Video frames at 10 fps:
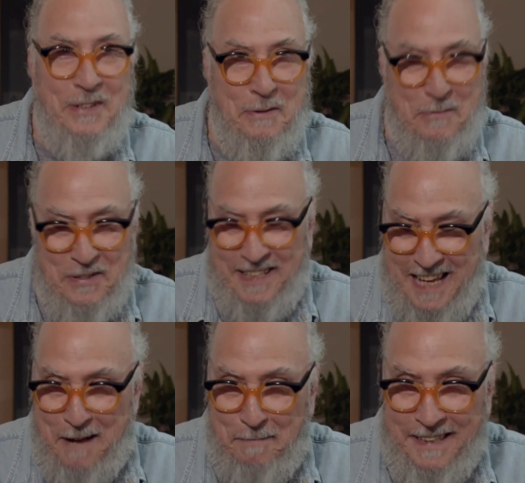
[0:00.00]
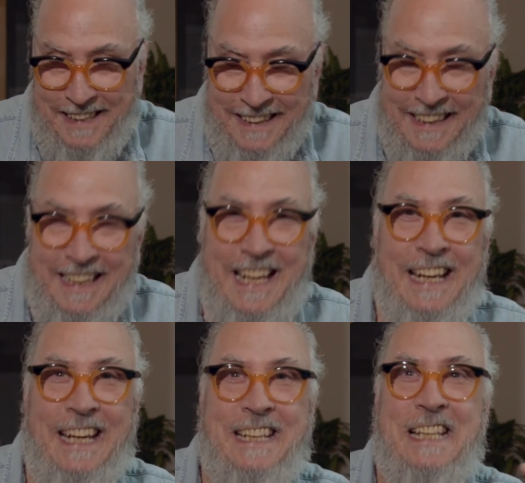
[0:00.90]
with Kappa
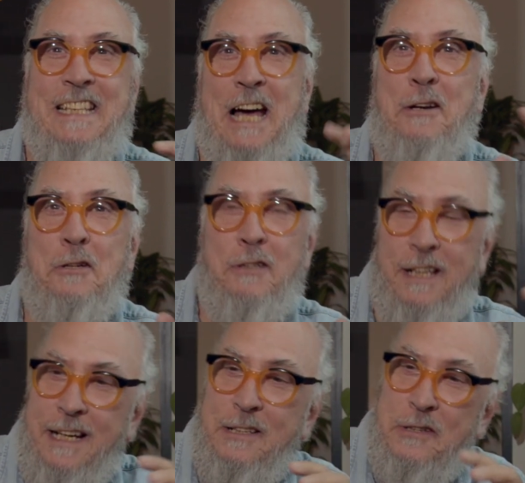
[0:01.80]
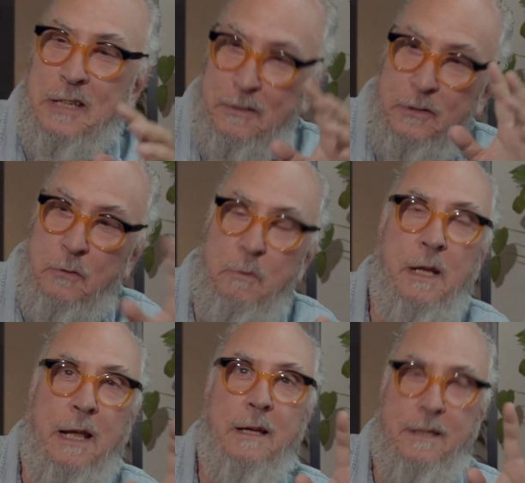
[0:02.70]
and Gerdataro, and it took me
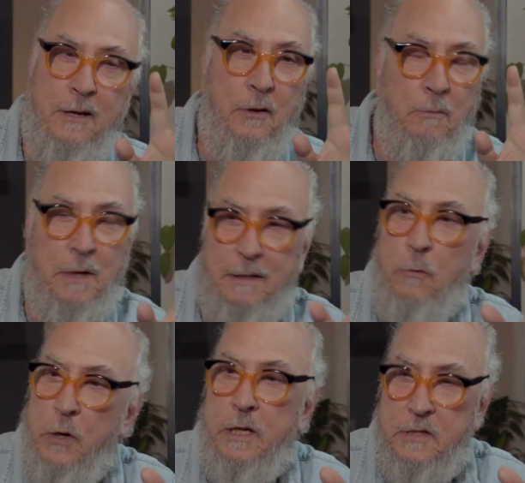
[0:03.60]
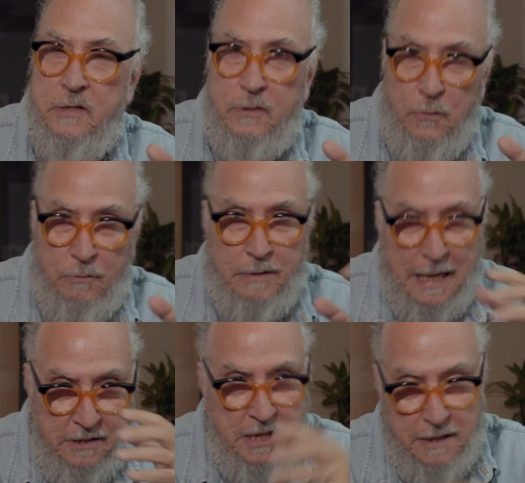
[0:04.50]
like, weeks to
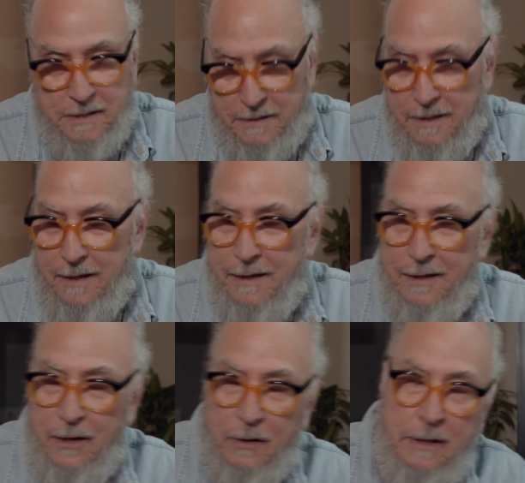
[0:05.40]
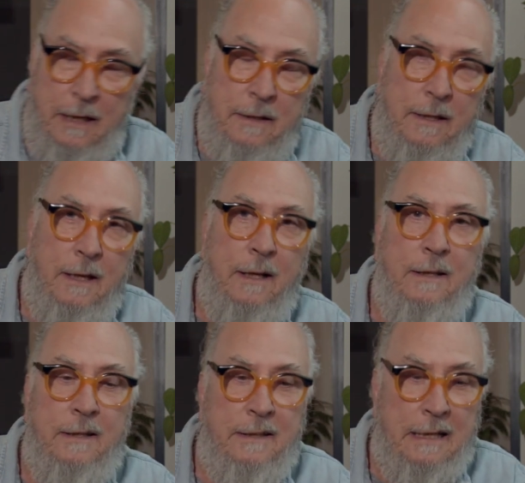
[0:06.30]
digest,
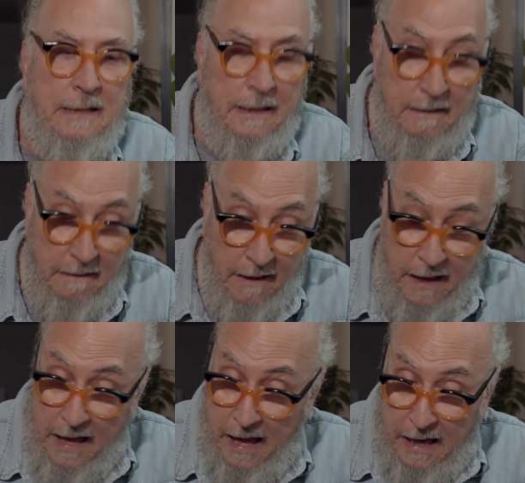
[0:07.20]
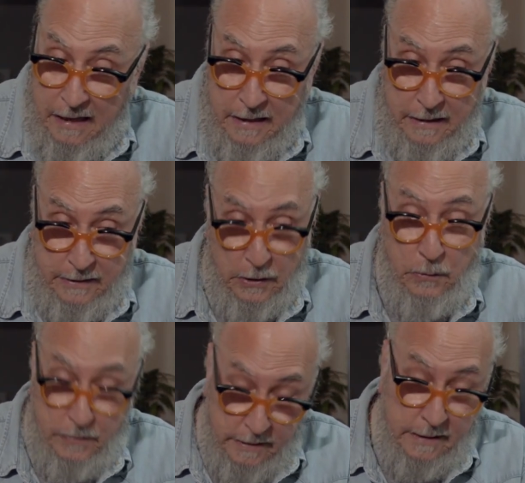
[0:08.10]
that thing.
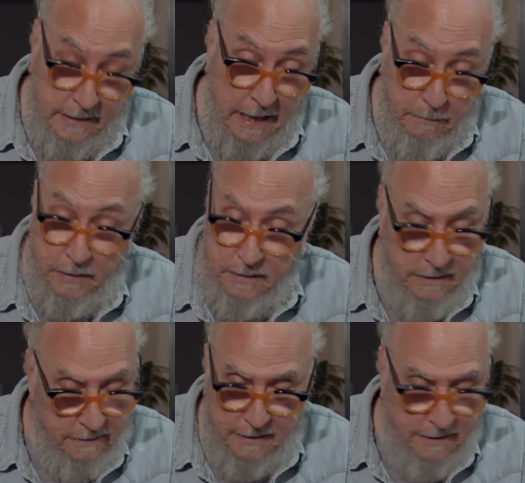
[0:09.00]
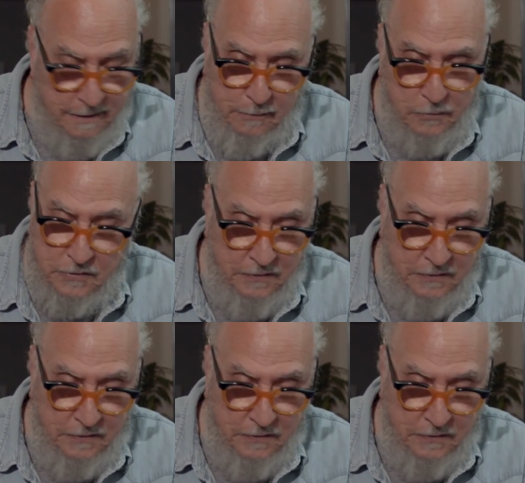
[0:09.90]
So it happened, and it was